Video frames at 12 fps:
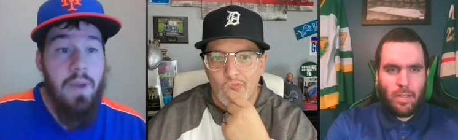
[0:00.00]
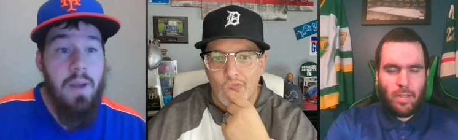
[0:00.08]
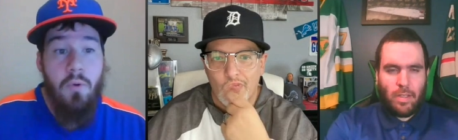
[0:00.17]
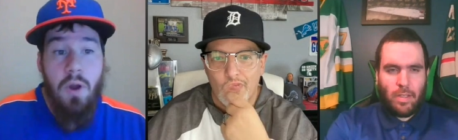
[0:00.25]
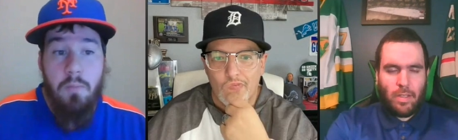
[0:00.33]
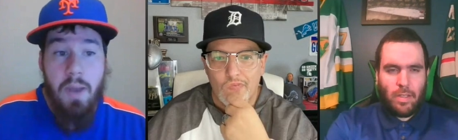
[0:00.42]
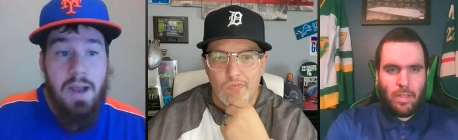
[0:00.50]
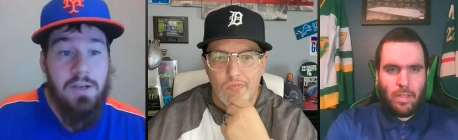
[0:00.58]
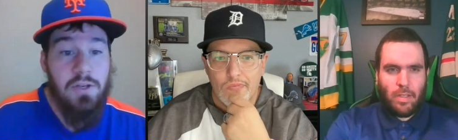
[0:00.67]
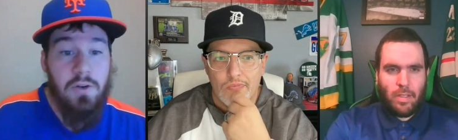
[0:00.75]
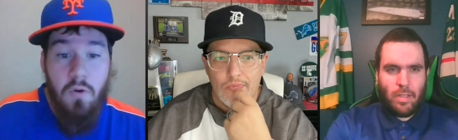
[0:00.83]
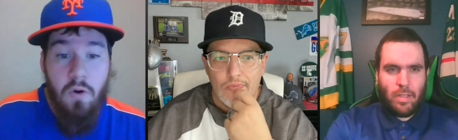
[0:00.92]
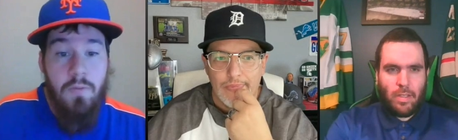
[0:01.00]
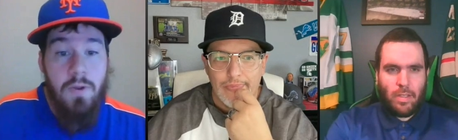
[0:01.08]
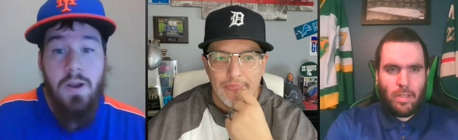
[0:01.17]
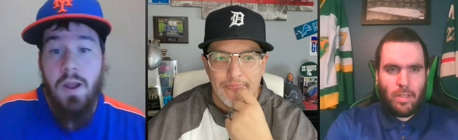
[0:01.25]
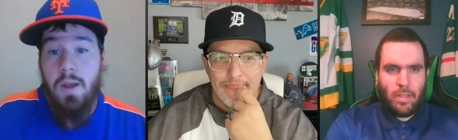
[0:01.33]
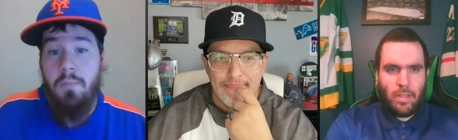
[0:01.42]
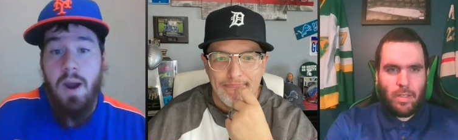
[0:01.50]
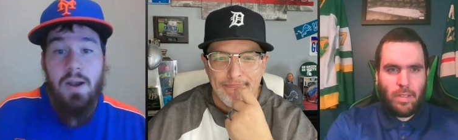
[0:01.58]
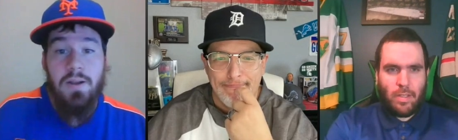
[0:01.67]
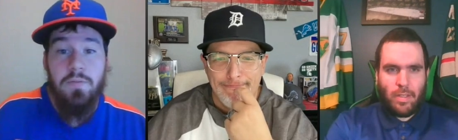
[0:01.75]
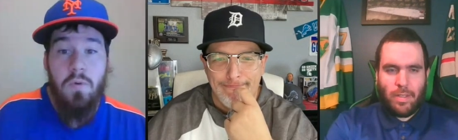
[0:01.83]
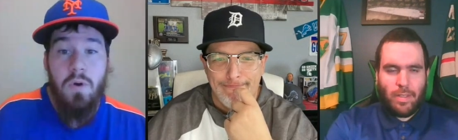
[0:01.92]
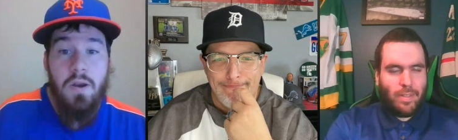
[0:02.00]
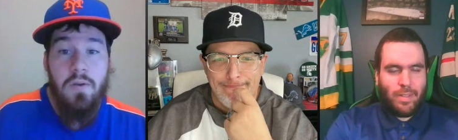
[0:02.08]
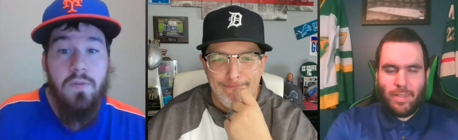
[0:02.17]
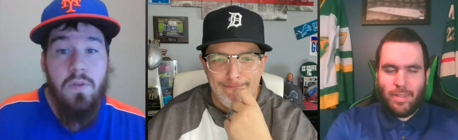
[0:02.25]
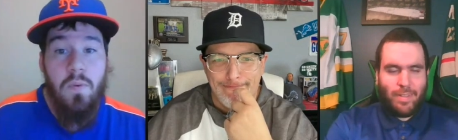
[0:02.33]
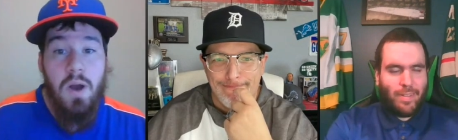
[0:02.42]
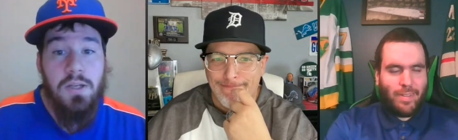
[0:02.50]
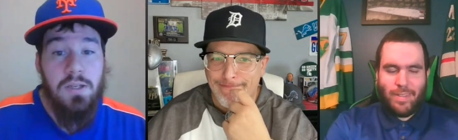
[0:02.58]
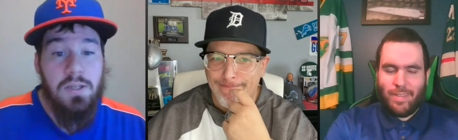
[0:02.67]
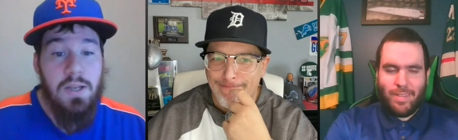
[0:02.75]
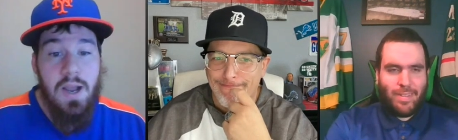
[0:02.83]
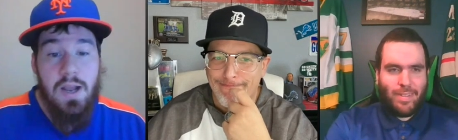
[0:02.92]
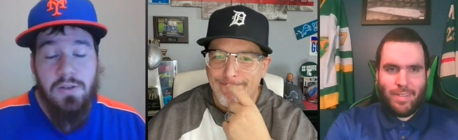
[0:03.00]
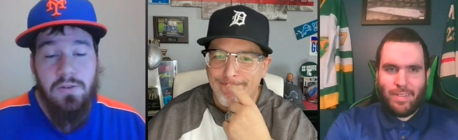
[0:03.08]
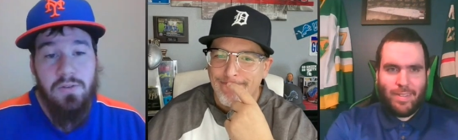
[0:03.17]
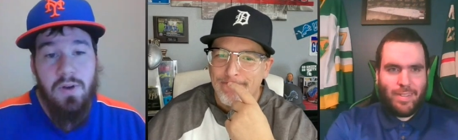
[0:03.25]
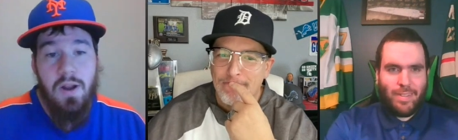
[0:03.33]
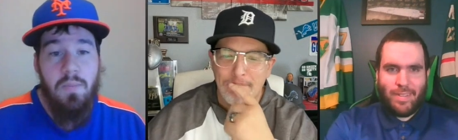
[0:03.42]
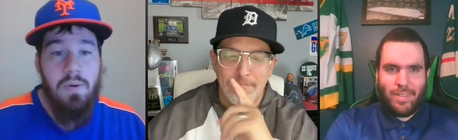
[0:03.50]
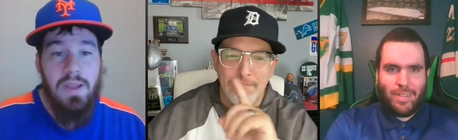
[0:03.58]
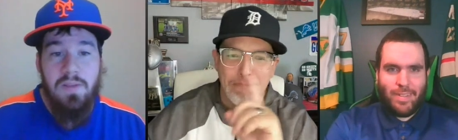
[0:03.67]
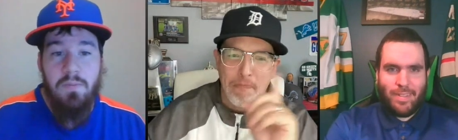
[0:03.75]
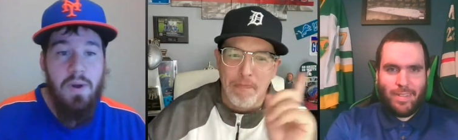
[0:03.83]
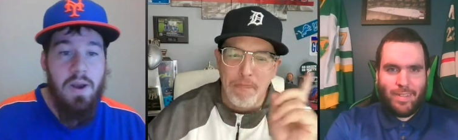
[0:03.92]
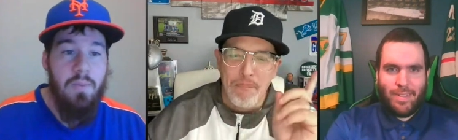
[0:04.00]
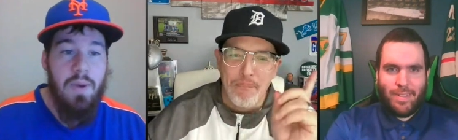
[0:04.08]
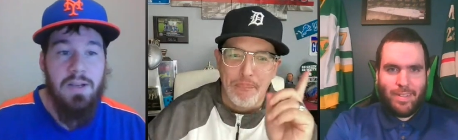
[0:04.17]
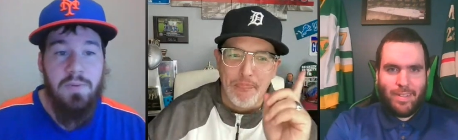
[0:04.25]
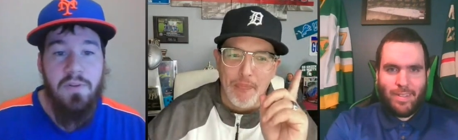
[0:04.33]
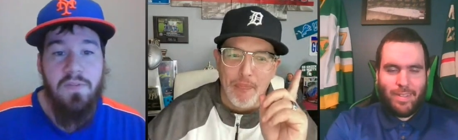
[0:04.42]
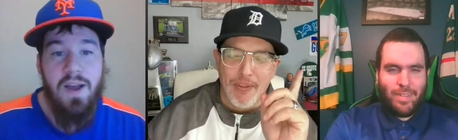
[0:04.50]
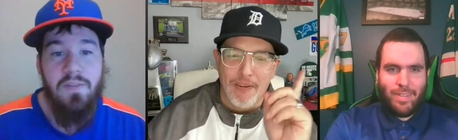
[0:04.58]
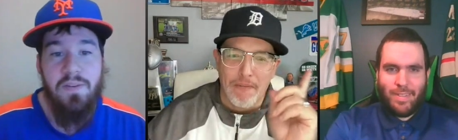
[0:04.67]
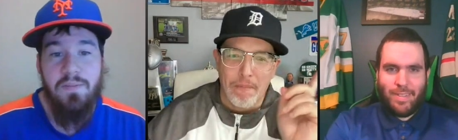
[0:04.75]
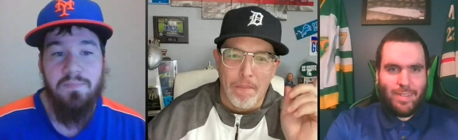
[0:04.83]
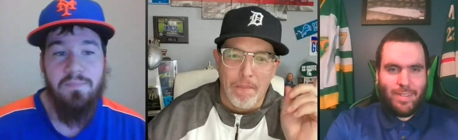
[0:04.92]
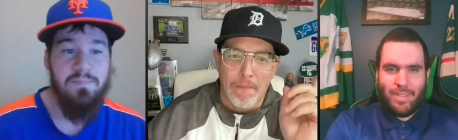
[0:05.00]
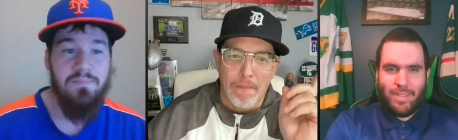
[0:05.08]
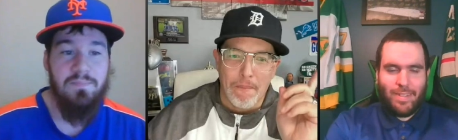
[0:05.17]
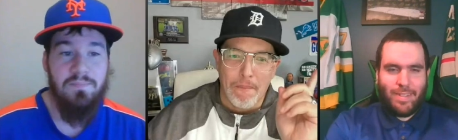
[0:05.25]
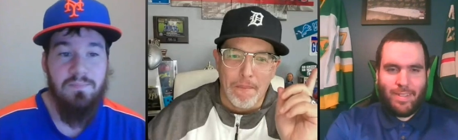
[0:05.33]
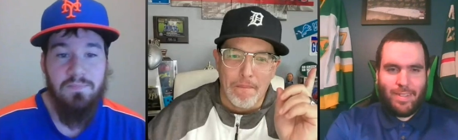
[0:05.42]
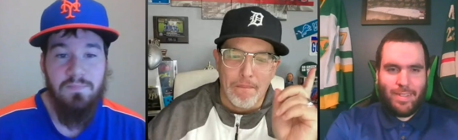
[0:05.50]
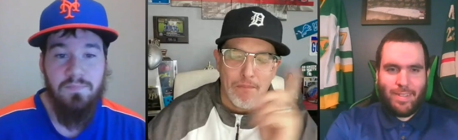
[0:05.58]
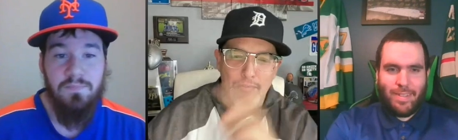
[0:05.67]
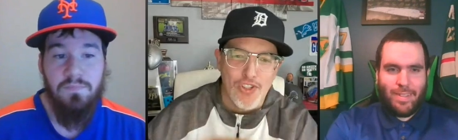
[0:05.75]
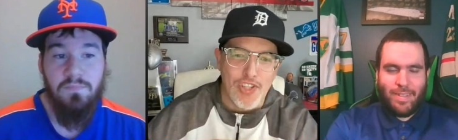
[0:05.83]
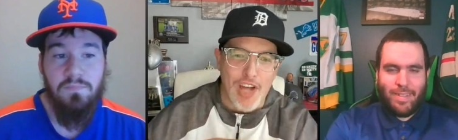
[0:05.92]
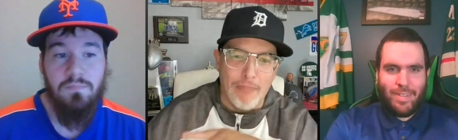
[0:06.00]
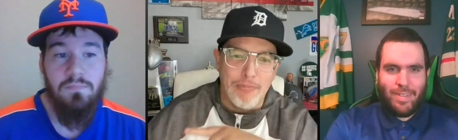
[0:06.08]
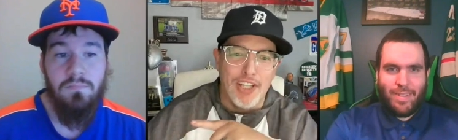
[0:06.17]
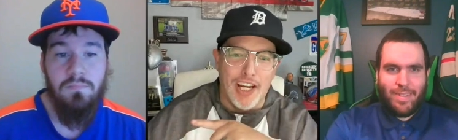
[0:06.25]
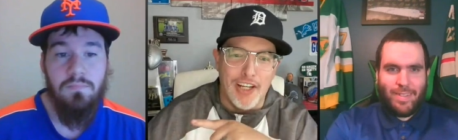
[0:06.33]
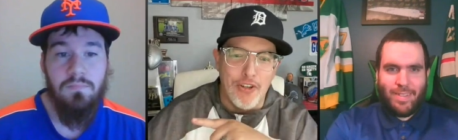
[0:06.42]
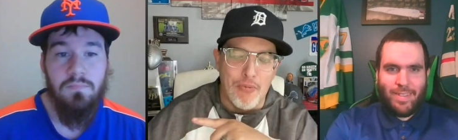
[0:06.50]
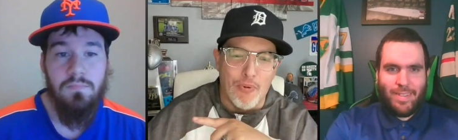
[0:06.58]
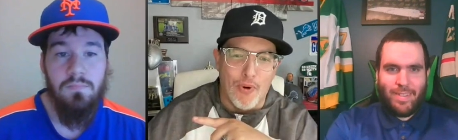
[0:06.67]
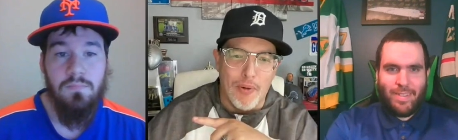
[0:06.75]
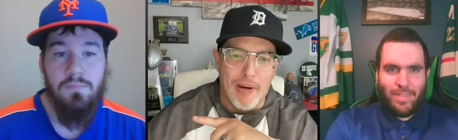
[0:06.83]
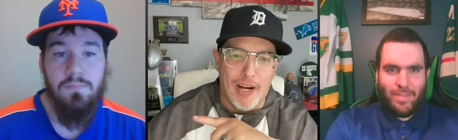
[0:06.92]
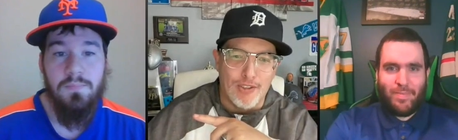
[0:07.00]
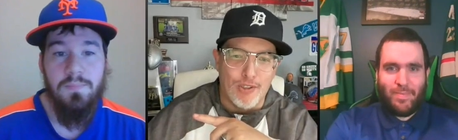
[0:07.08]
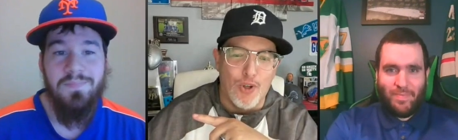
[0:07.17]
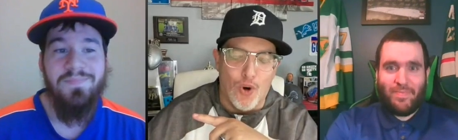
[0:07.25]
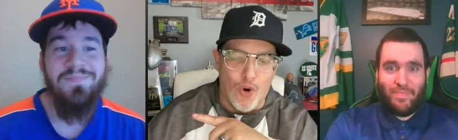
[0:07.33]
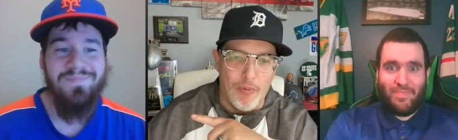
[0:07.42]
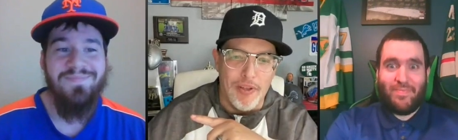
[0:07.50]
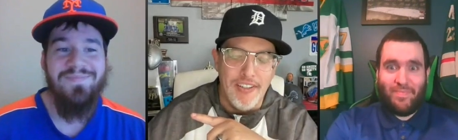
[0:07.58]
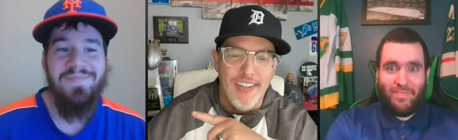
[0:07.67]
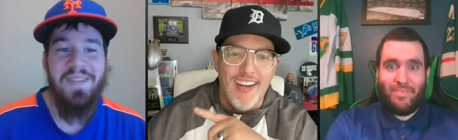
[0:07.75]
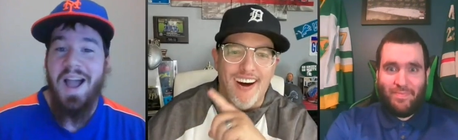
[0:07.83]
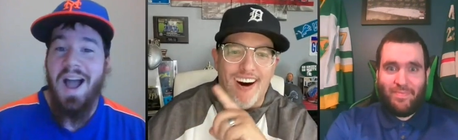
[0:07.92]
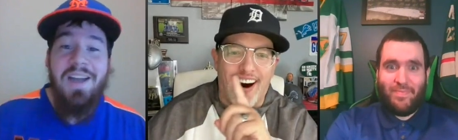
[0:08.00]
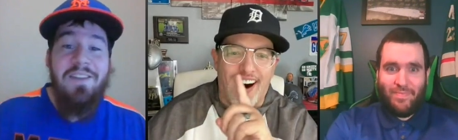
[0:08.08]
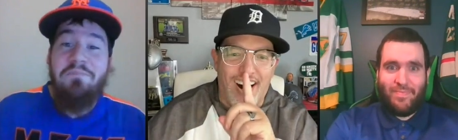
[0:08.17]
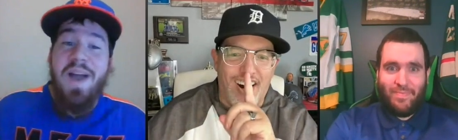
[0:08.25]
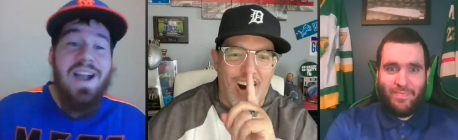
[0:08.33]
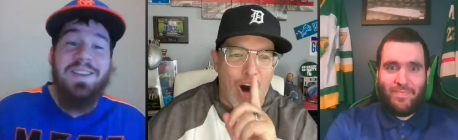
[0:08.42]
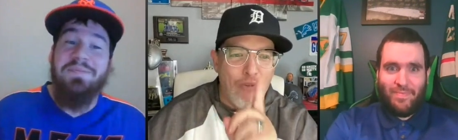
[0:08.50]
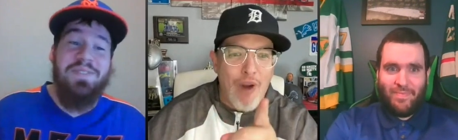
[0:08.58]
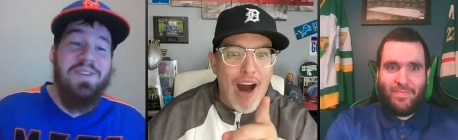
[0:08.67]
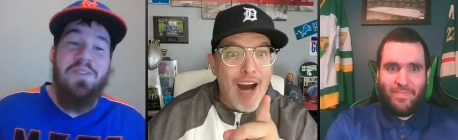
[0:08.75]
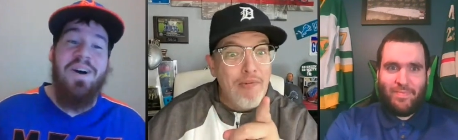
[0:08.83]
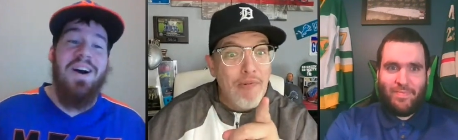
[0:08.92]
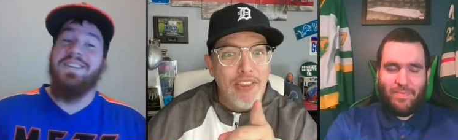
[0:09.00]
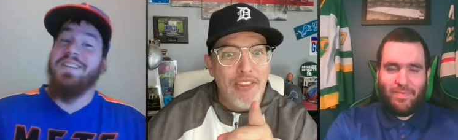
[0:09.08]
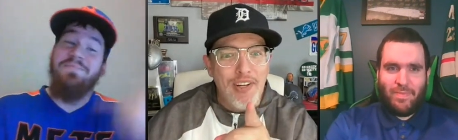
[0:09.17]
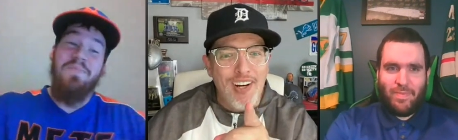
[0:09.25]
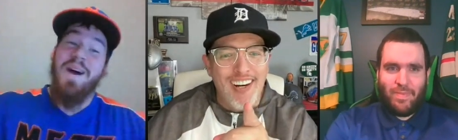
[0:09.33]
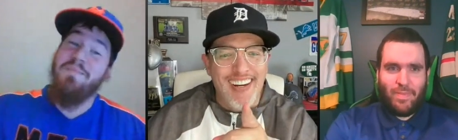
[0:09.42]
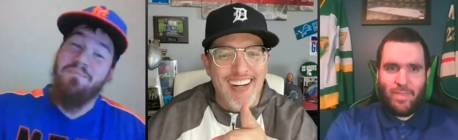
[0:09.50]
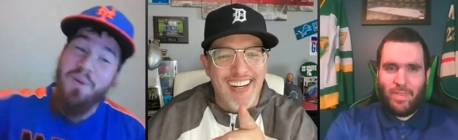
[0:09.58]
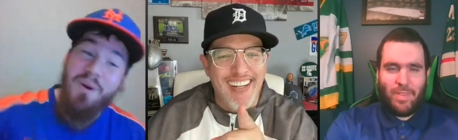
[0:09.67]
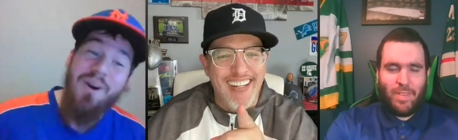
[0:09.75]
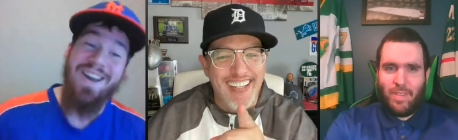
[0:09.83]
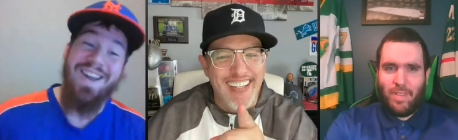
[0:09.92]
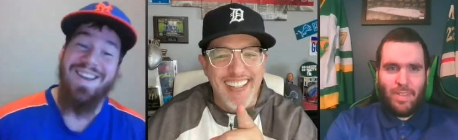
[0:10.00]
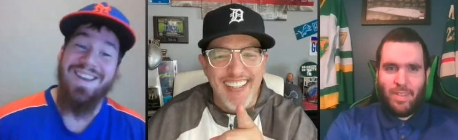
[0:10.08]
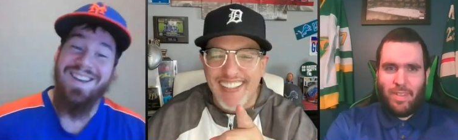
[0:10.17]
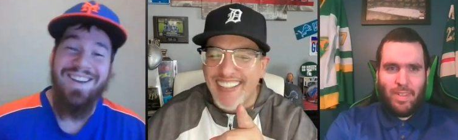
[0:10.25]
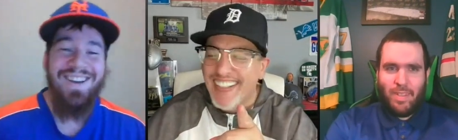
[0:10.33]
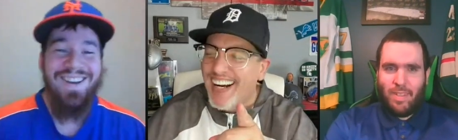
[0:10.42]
Speaker 1: my boy Patrick Corbin minus one for the Washington Nationals around even money minus one of five.
Speaker 2: Stop saying your boy Patrick Corbin. I've uh, backed uh, him so much. He's my boy.